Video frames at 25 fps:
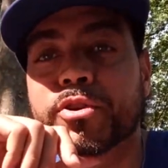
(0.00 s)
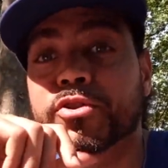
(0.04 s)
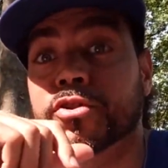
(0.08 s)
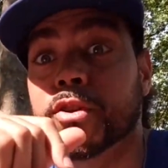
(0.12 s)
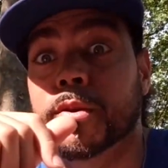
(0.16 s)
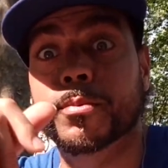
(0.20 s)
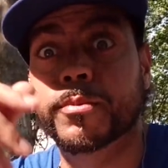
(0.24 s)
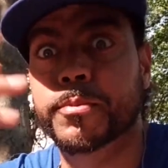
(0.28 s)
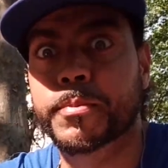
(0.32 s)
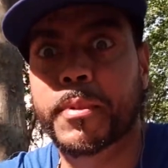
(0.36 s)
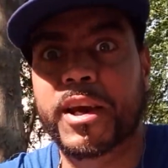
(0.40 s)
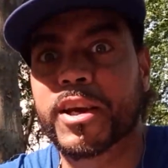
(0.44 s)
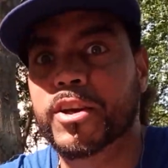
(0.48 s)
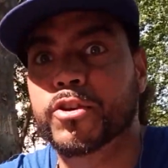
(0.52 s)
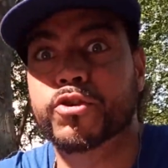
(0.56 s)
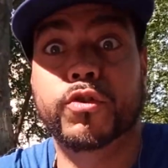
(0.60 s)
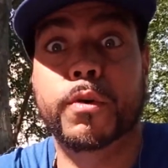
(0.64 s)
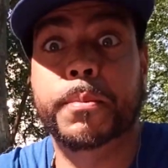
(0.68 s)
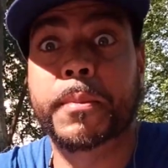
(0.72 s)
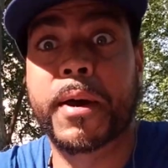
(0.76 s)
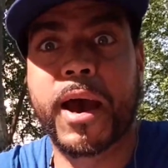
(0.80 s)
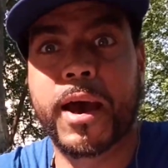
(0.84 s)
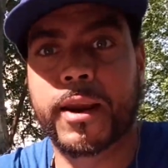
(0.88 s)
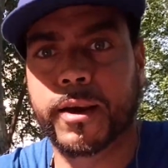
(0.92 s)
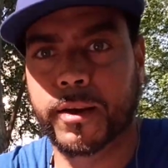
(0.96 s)
to make it
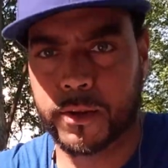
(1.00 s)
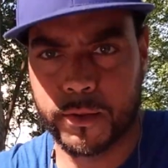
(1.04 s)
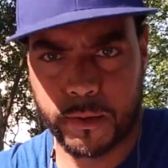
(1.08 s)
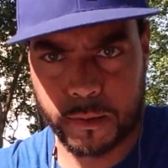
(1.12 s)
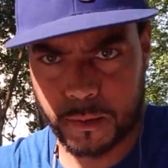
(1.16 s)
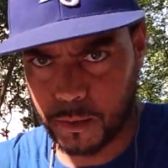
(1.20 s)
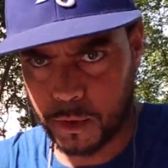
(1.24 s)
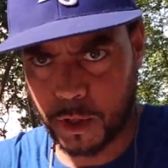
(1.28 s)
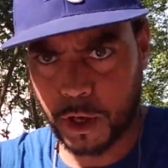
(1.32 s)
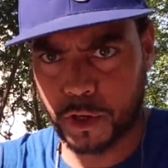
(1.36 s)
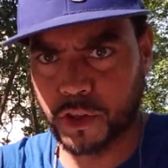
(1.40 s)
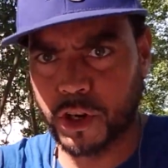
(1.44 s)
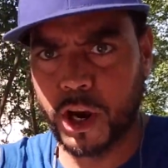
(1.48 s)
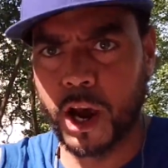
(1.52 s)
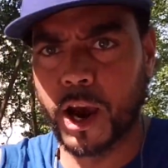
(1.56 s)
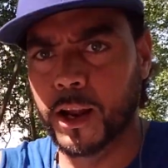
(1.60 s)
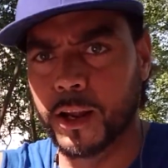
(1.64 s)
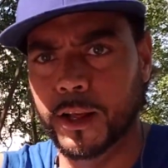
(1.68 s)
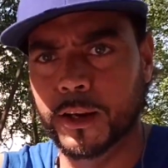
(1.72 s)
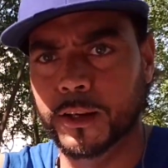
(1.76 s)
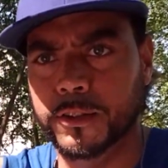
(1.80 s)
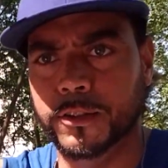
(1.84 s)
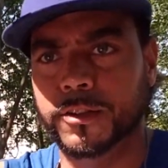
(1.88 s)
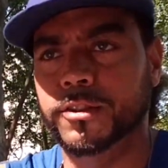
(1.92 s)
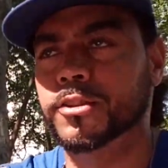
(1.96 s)
dramatic. The
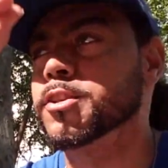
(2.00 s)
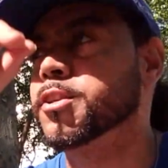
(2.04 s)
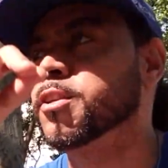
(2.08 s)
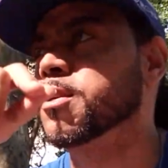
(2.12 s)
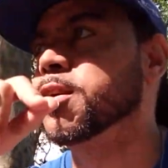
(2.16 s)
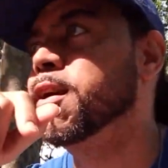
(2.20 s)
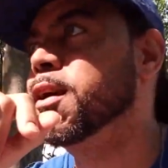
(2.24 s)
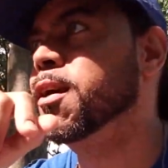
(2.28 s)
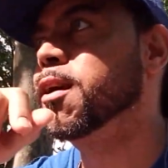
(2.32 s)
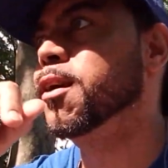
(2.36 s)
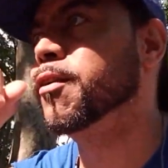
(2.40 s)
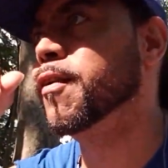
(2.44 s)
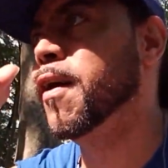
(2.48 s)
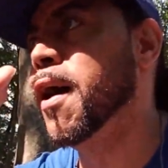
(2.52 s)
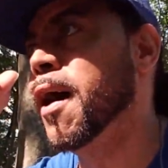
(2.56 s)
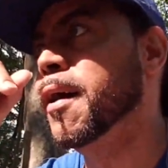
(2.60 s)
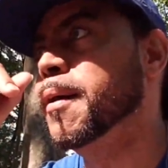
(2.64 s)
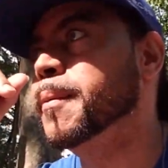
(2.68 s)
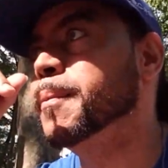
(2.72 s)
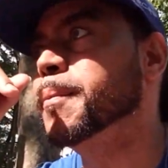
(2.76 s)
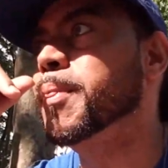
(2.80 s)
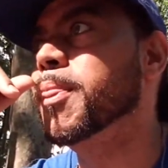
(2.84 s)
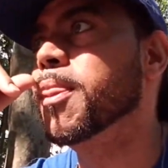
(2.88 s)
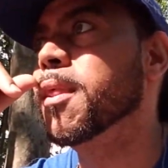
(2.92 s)
challenge, right?